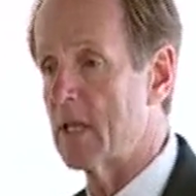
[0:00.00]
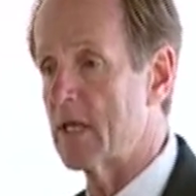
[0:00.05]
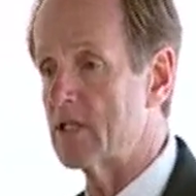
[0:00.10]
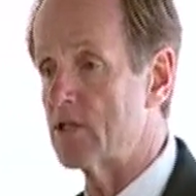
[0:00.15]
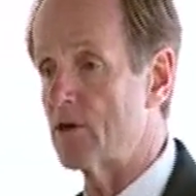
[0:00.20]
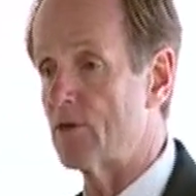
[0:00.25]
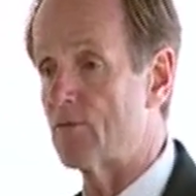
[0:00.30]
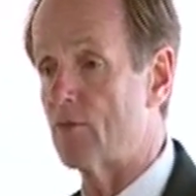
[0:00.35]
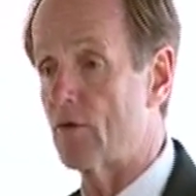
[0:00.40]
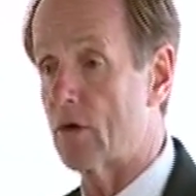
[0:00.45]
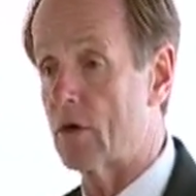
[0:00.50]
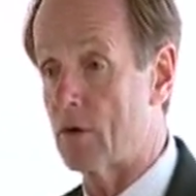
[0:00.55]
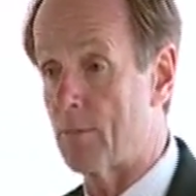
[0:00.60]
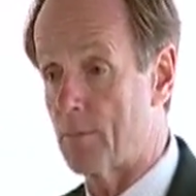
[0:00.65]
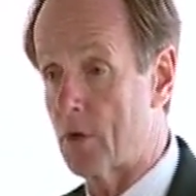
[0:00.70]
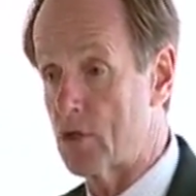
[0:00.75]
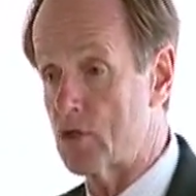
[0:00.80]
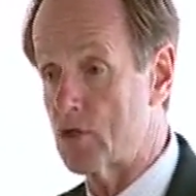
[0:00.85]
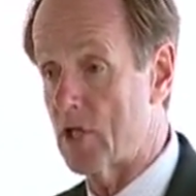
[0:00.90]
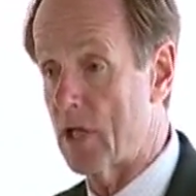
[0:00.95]

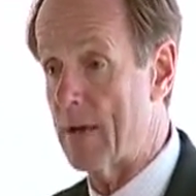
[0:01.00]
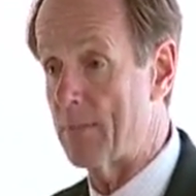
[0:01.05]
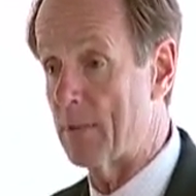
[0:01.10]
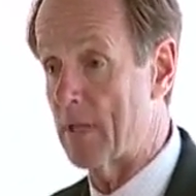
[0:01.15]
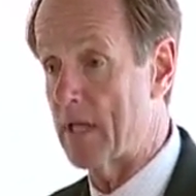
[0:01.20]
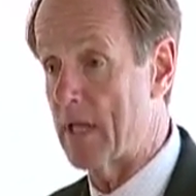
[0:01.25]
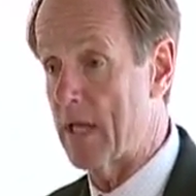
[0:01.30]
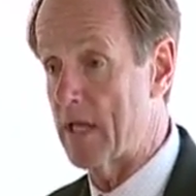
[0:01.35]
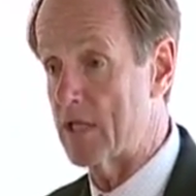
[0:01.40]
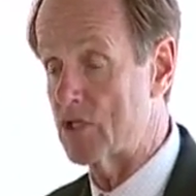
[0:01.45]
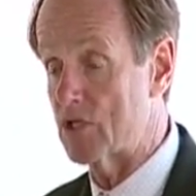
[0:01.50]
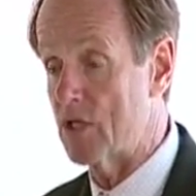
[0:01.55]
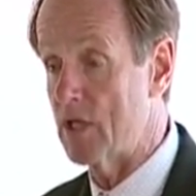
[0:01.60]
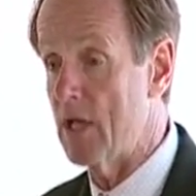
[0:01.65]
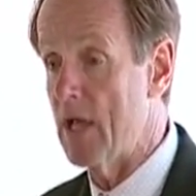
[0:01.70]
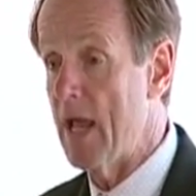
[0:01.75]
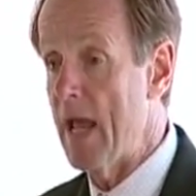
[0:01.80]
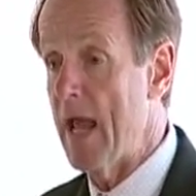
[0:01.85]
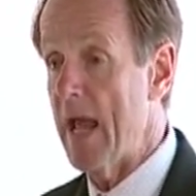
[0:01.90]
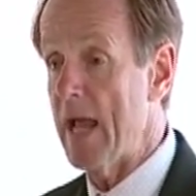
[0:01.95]
installation for a commercial
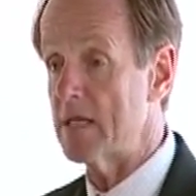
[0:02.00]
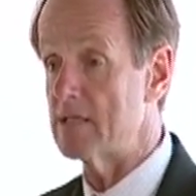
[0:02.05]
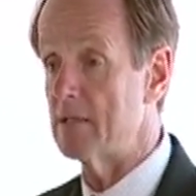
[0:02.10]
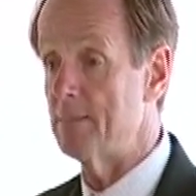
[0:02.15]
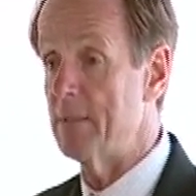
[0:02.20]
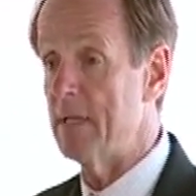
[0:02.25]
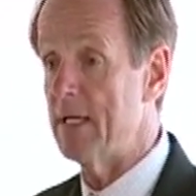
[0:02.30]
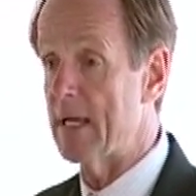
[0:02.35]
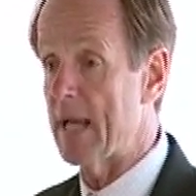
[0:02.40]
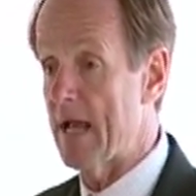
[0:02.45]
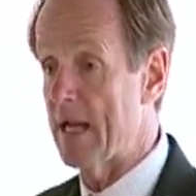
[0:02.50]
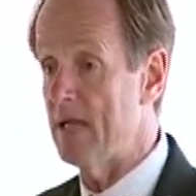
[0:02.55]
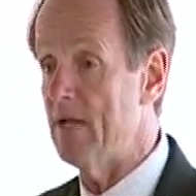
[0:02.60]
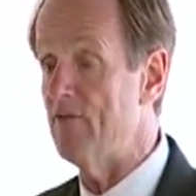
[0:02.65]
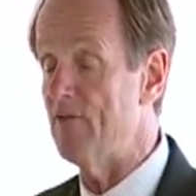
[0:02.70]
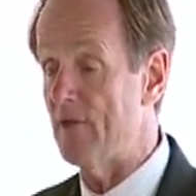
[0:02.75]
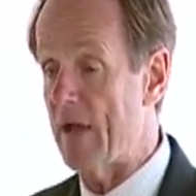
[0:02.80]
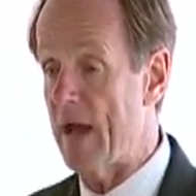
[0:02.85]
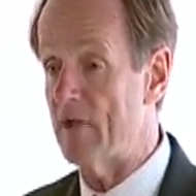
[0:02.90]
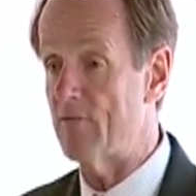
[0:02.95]
application has to
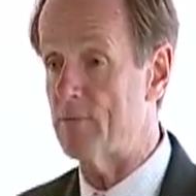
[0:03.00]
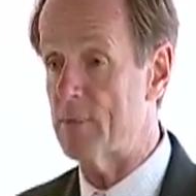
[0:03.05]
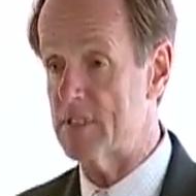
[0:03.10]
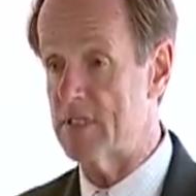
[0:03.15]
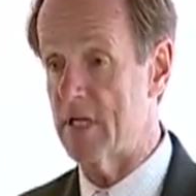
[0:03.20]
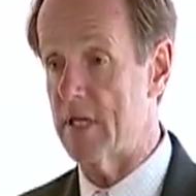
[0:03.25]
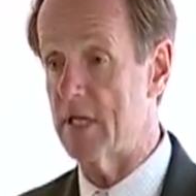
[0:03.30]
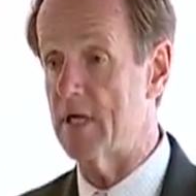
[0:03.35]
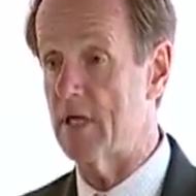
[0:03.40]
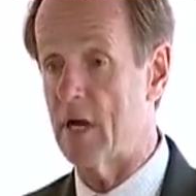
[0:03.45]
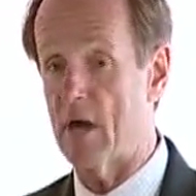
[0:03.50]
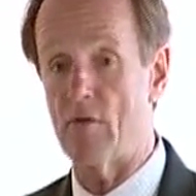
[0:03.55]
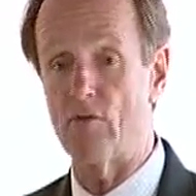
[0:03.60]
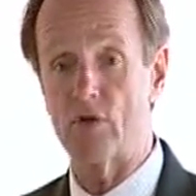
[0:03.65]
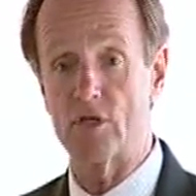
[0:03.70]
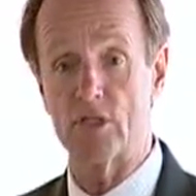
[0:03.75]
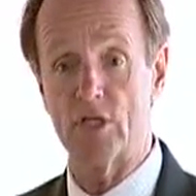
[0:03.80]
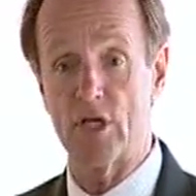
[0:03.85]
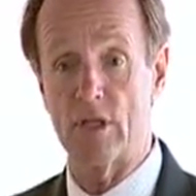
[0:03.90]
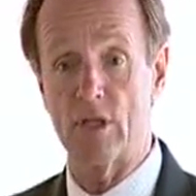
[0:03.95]
be 95%
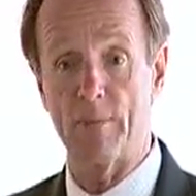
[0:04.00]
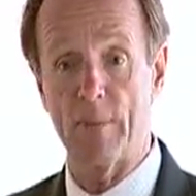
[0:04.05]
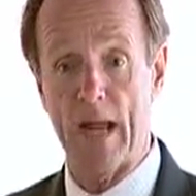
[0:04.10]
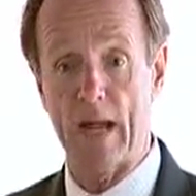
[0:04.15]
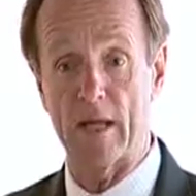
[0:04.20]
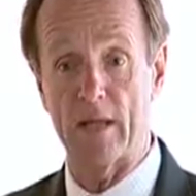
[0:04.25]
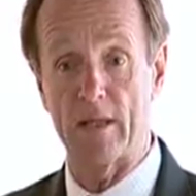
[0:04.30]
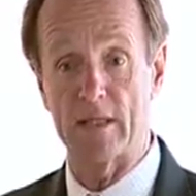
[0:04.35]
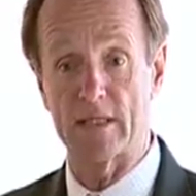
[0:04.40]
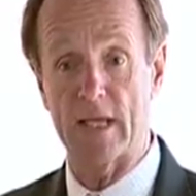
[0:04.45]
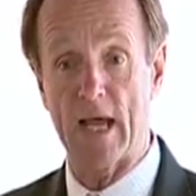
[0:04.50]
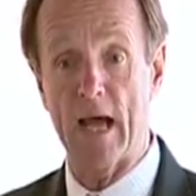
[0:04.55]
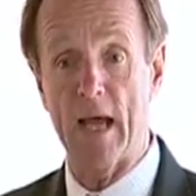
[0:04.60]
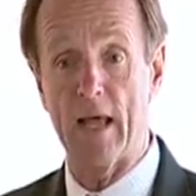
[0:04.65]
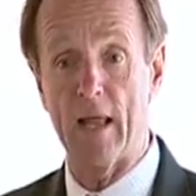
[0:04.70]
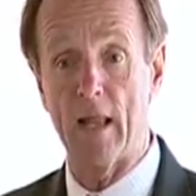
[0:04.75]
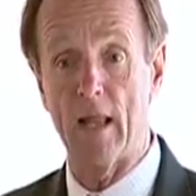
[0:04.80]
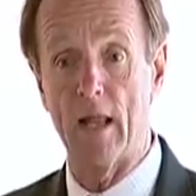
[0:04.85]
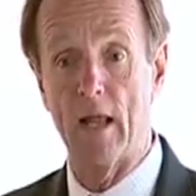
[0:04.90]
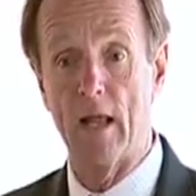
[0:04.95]
coverage on the back
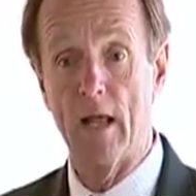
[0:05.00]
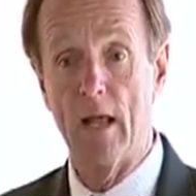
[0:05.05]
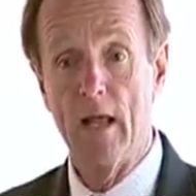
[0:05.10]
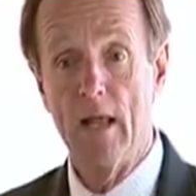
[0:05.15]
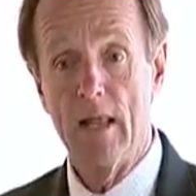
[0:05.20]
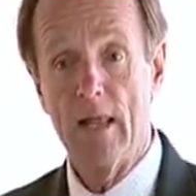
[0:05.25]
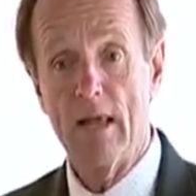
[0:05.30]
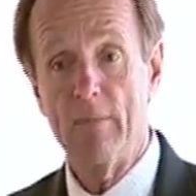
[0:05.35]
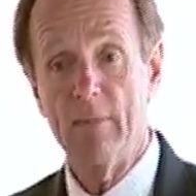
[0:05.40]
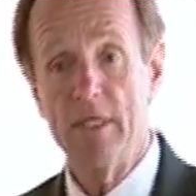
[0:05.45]
of the tile.